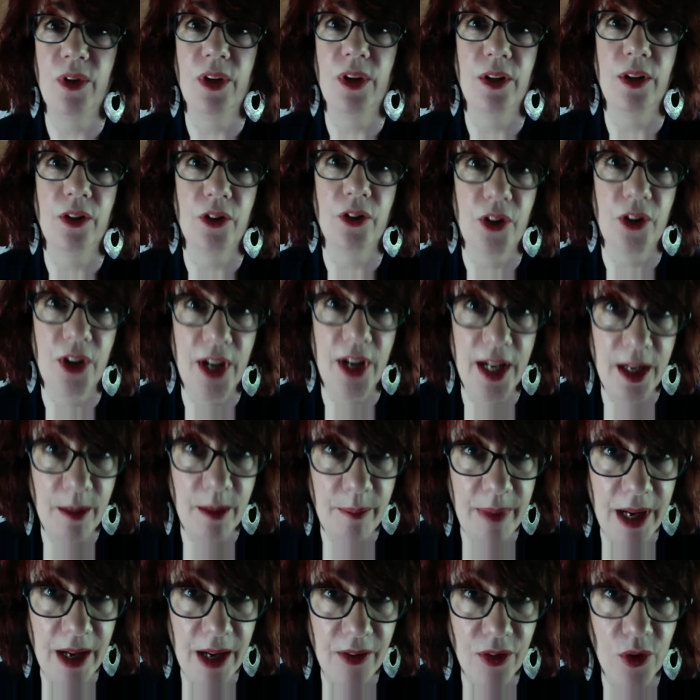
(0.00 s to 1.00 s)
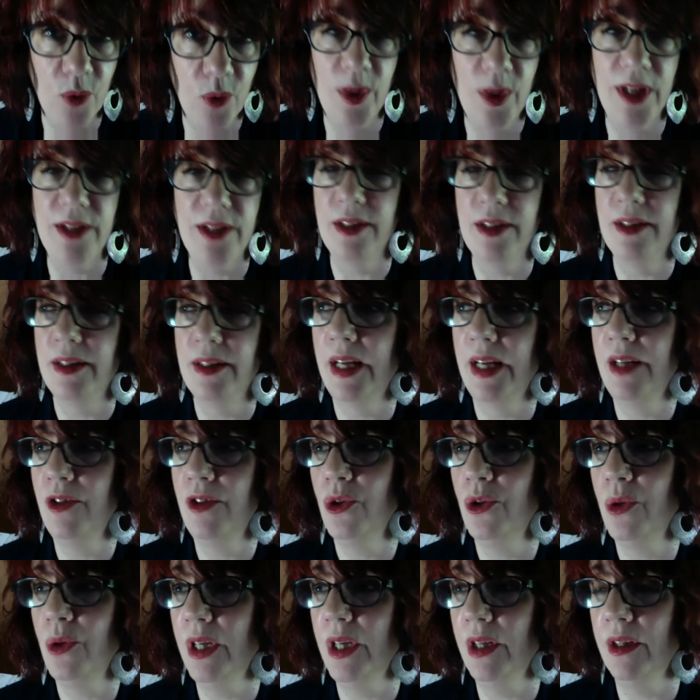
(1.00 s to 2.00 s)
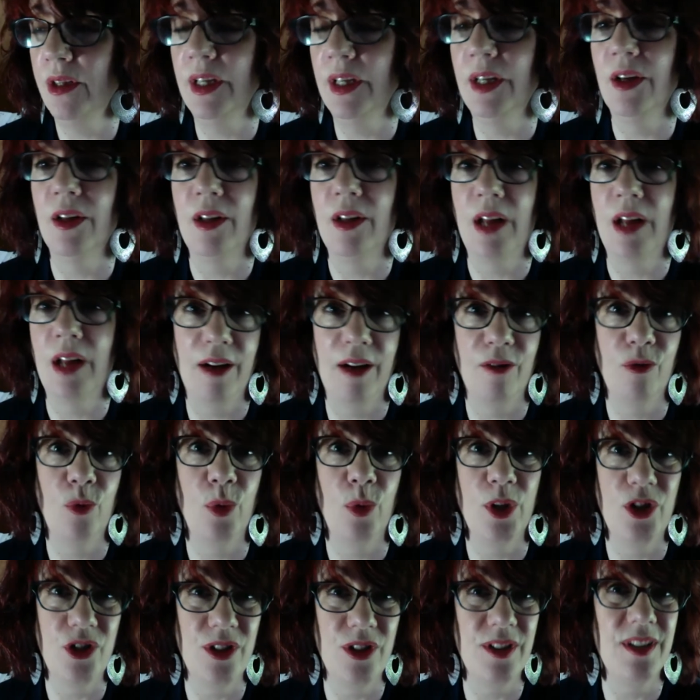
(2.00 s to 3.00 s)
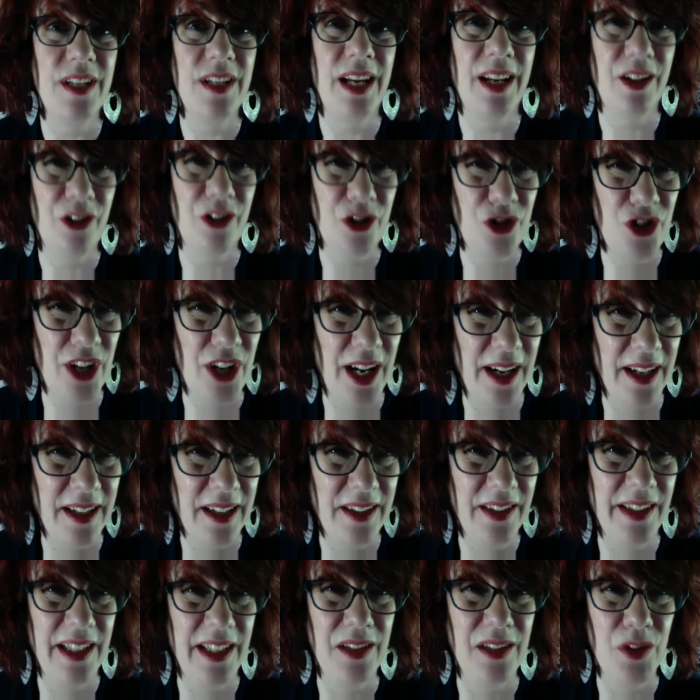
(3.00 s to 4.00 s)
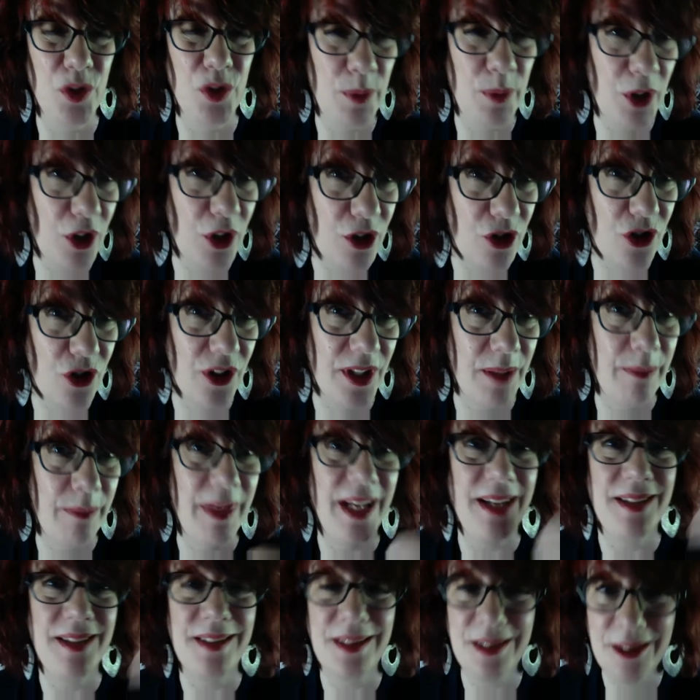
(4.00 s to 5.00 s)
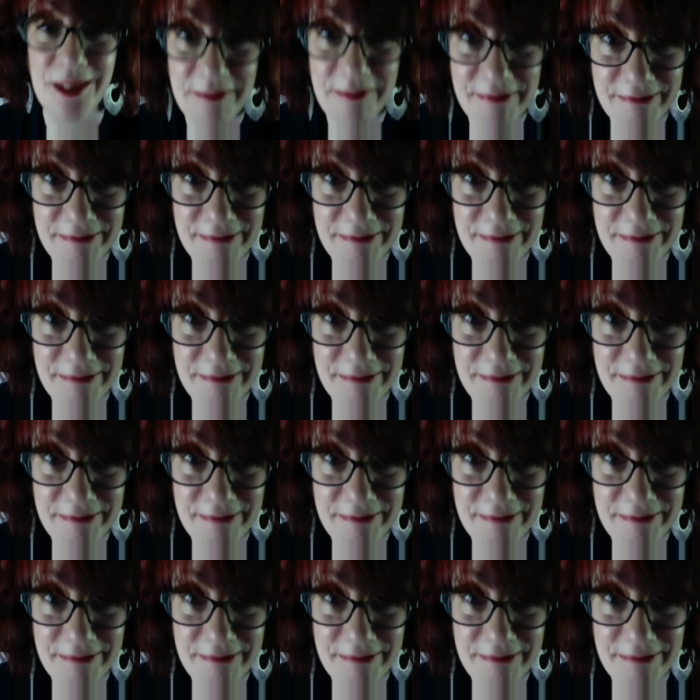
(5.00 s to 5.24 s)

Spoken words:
and learning about the ways that they do healing, a lot of which is energetically and spiritually based.